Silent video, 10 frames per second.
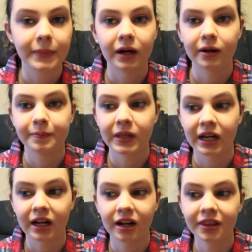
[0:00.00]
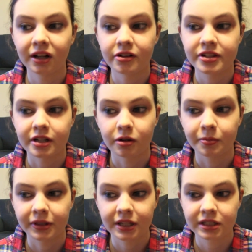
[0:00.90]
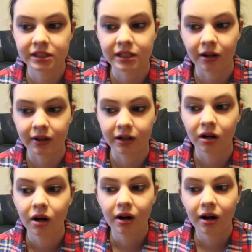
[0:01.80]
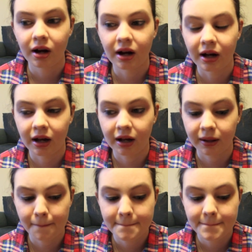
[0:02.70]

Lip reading: And I got that on sale, but they sell it at,